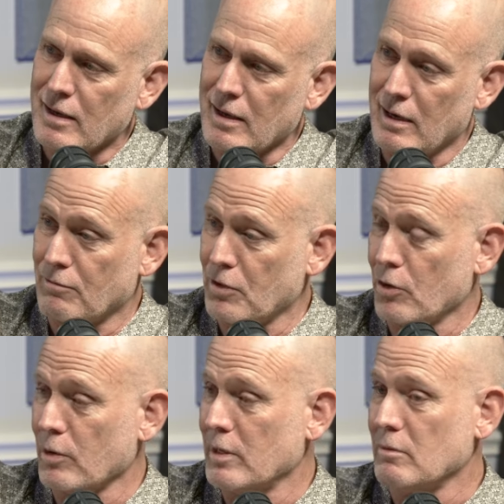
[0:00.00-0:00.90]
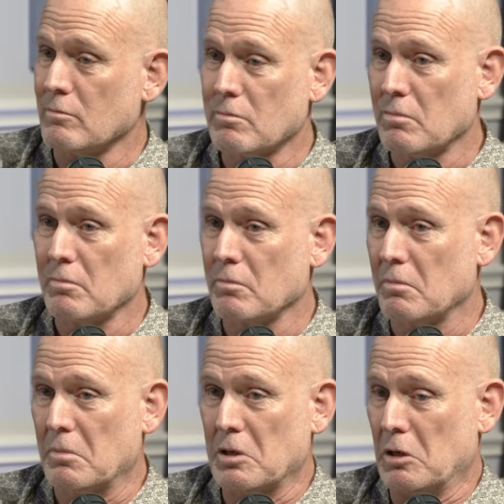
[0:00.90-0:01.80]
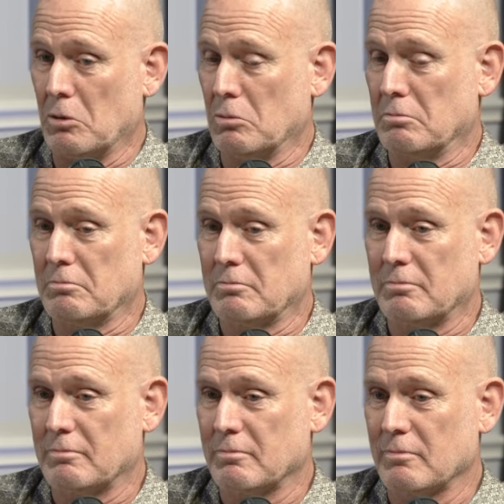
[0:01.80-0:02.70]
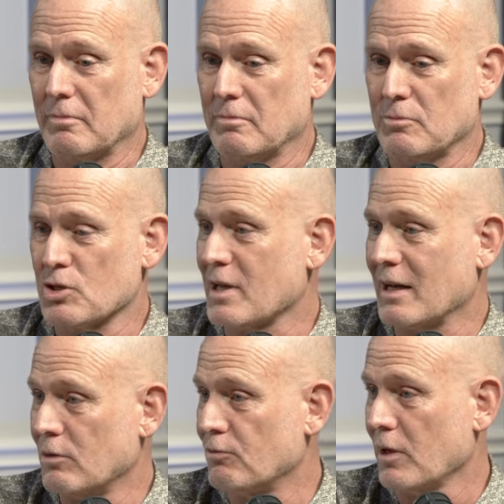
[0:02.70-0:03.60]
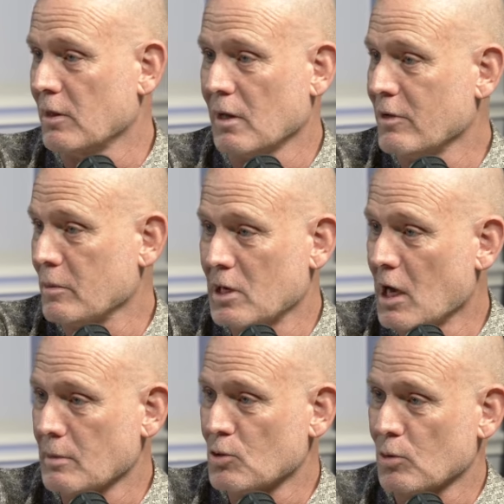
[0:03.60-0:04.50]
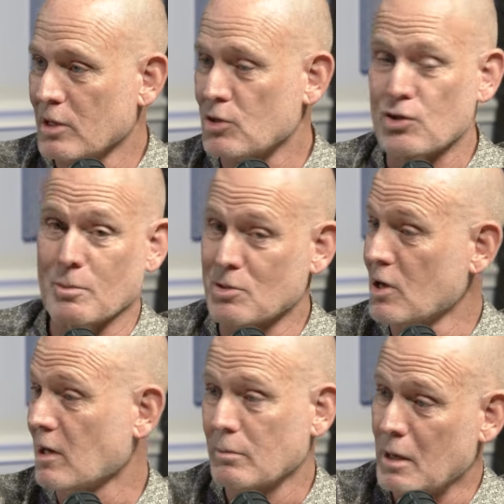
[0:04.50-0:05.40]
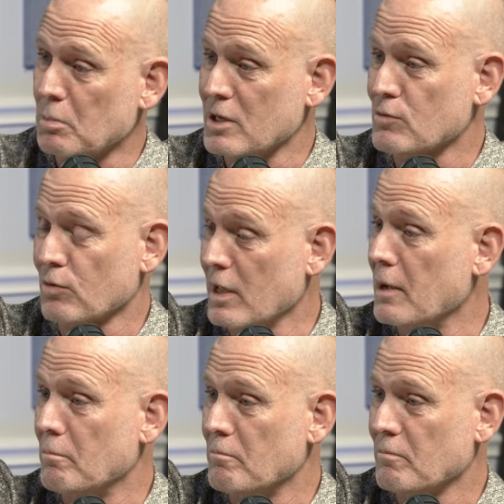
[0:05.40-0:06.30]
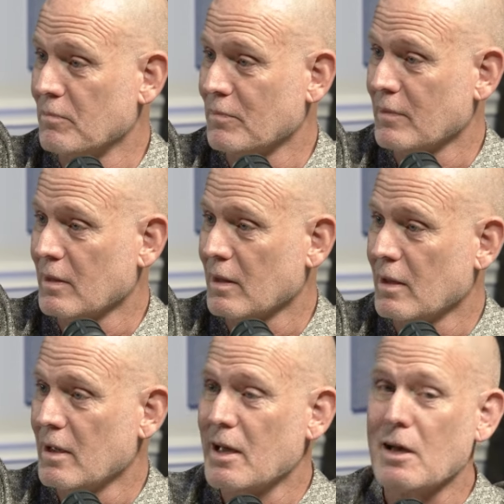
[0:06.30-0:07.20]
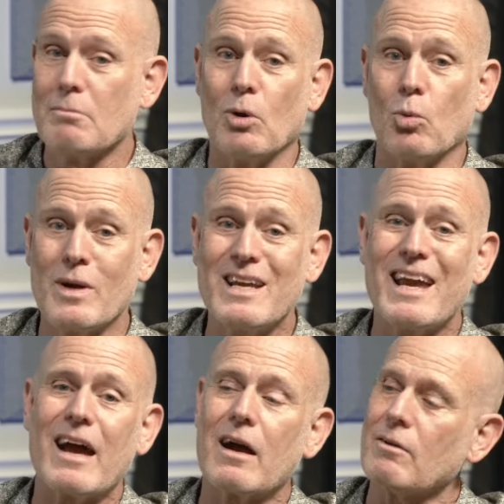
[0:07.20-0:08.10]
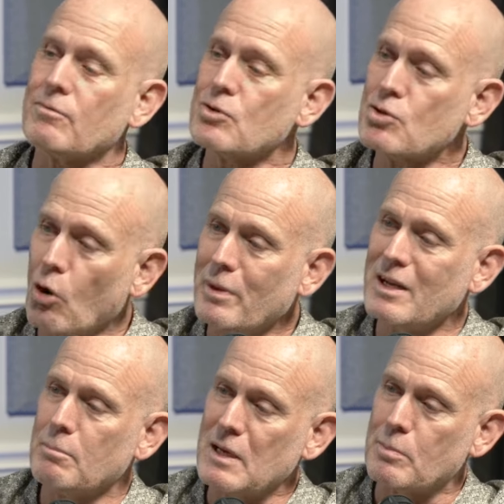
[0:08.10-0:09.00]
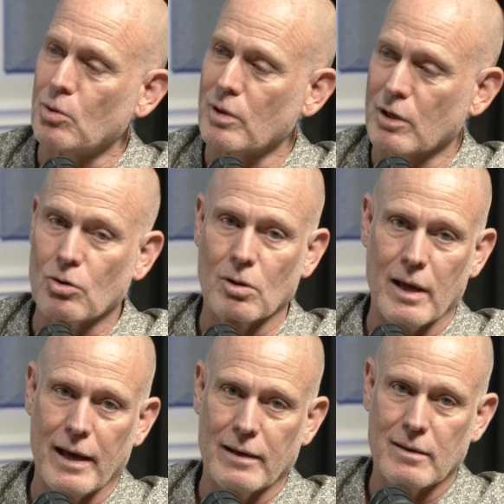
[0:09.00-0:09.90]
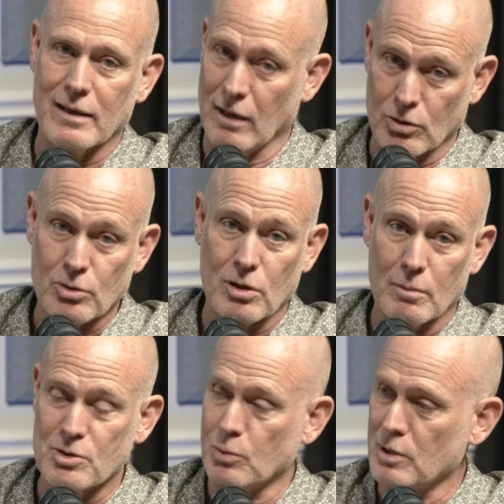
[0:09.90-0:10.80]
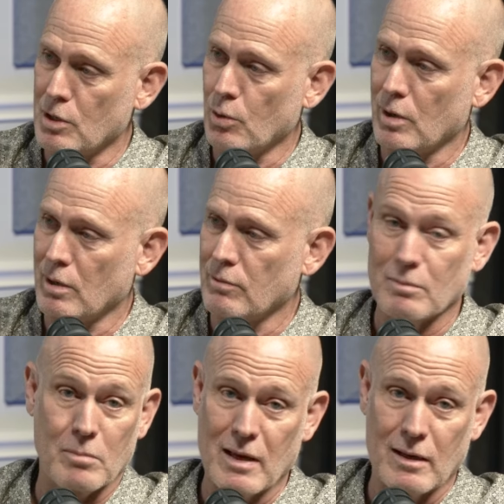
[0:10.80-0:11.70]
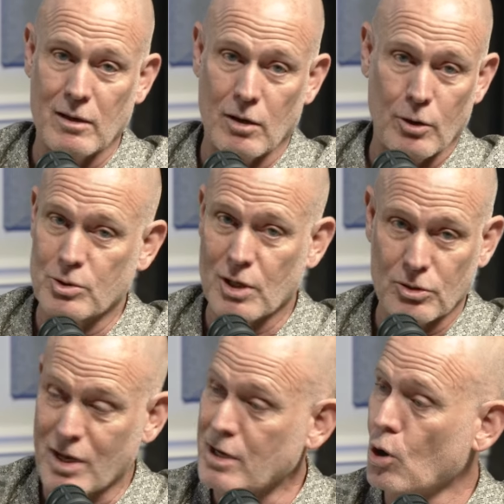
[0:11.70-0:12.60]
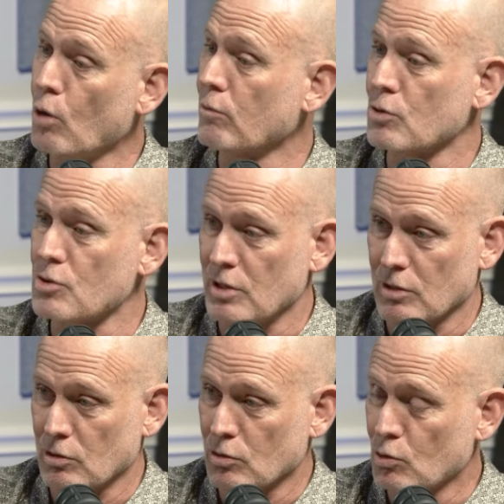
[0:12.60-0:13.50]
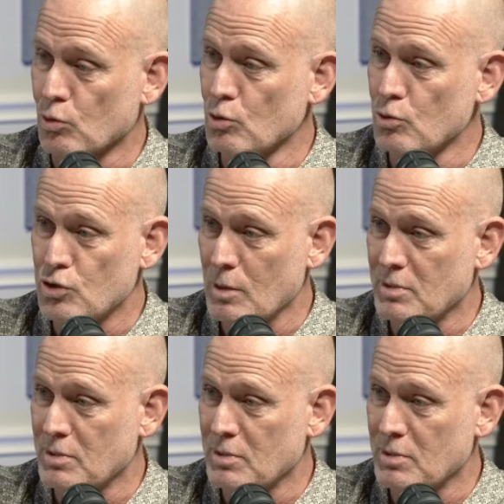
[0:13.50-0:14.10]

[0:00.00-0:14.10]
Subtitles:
and if they're in, you know, just kind of a fun-loving monogamous relationship, it's not going to be a place for them. But we have so many people at Colette and other clubs that we know of, and hotel takeovers and cruise ship